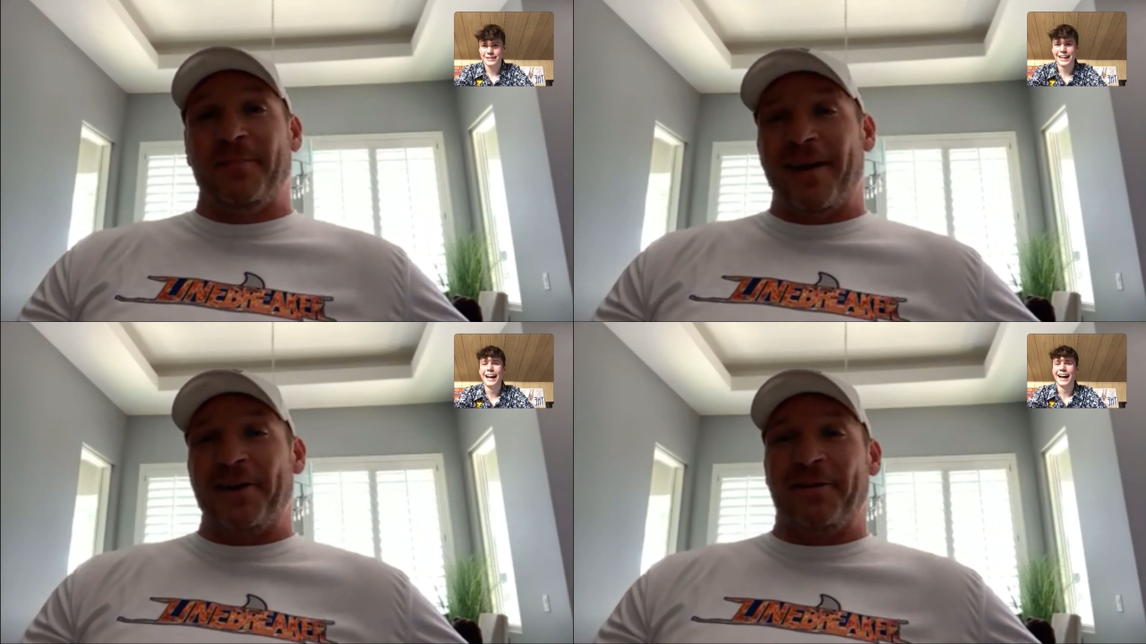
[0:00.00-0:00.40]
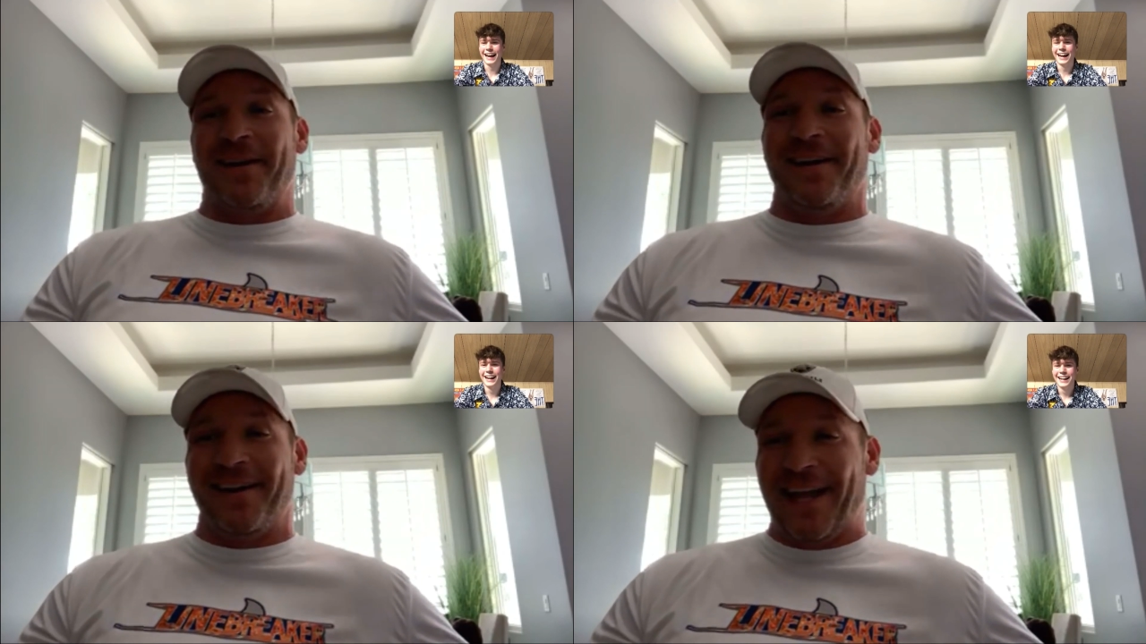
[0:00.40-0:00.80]
My
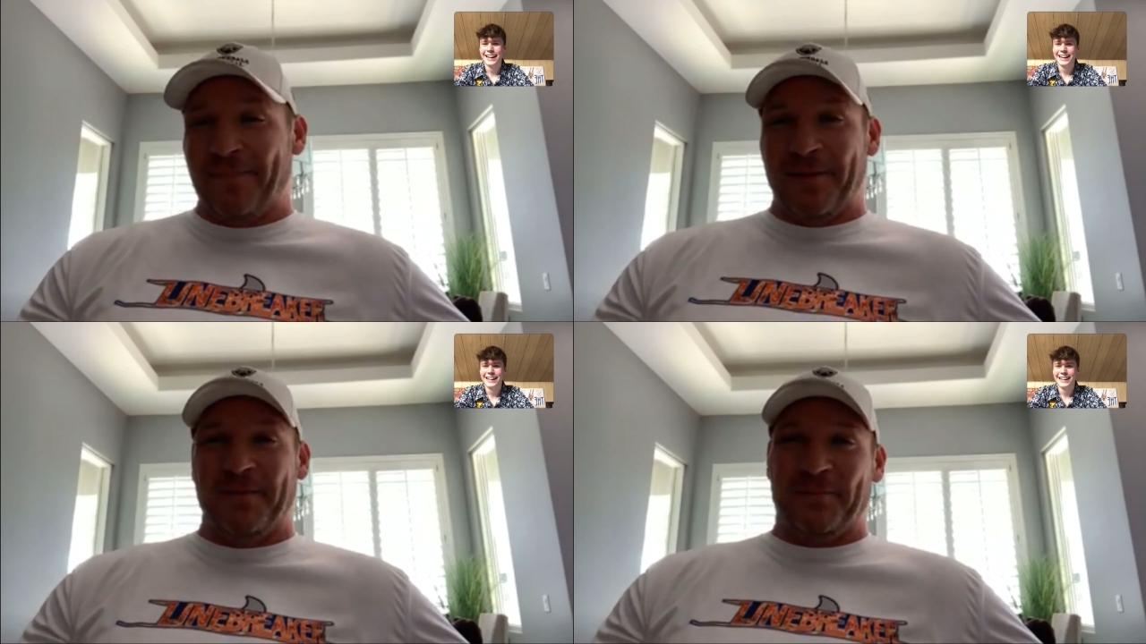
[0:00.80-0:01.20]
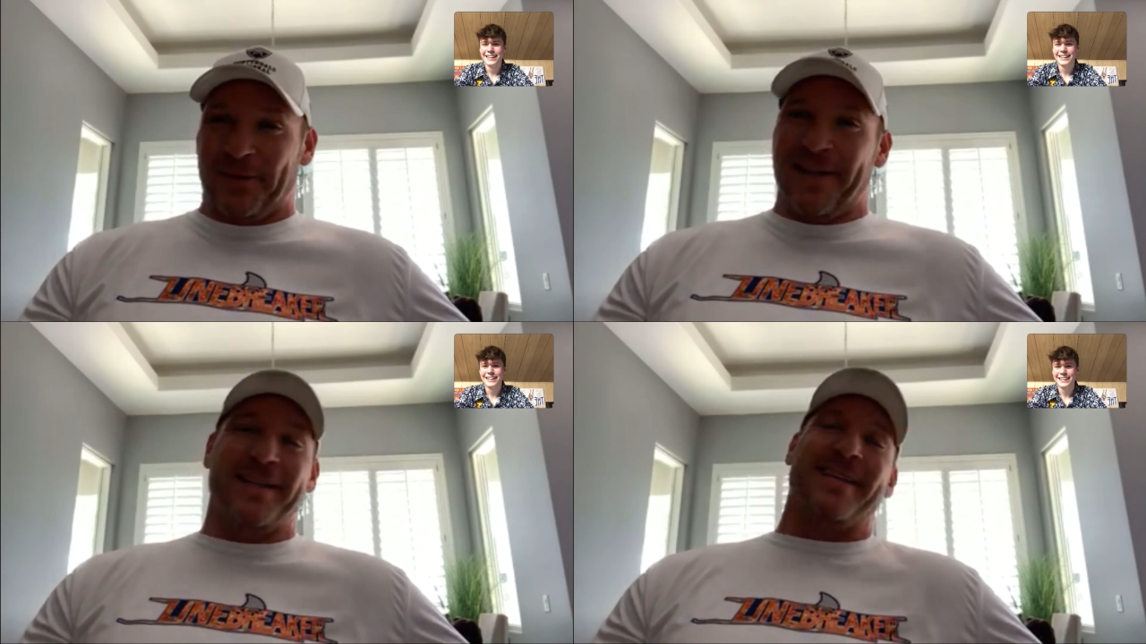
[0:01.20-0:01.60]
career happened to me
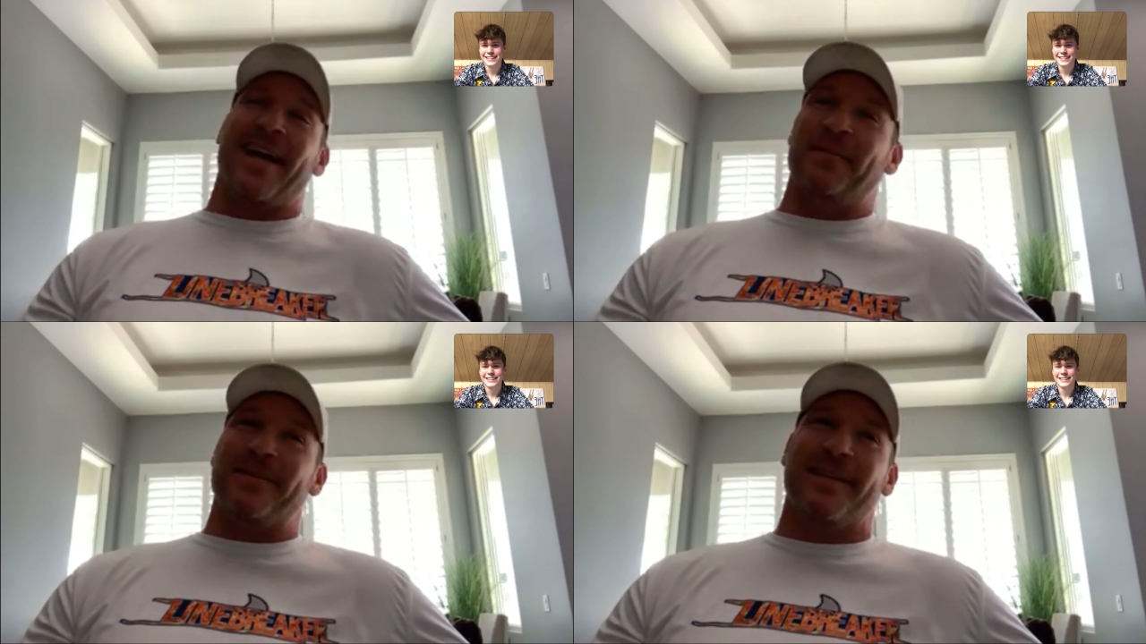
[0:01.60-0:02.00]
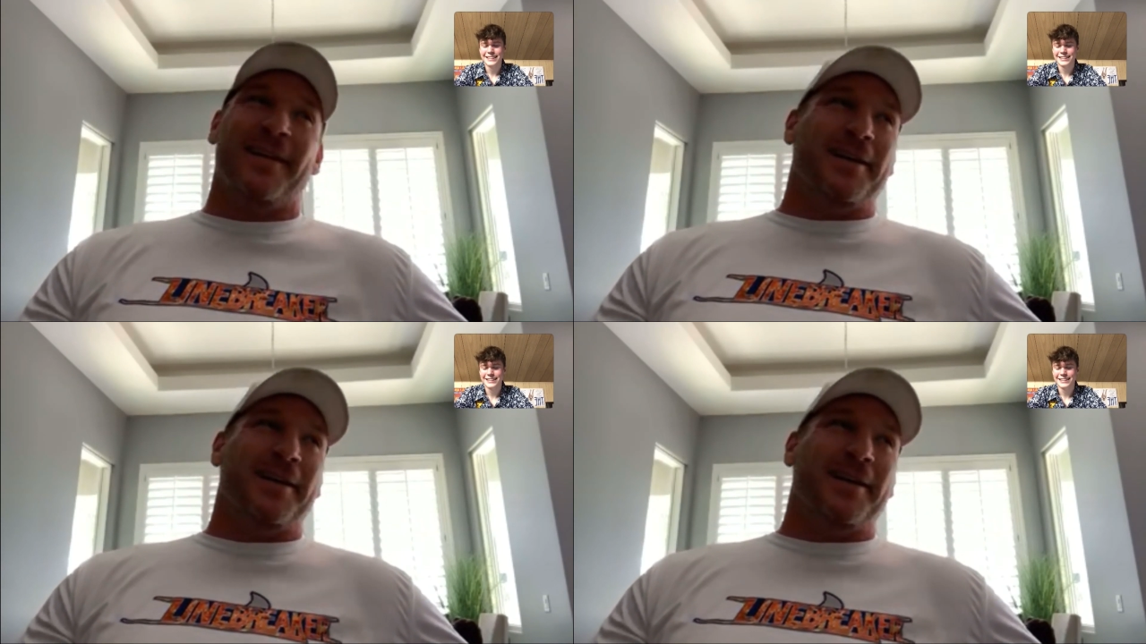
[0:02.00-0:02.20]
plenty of times.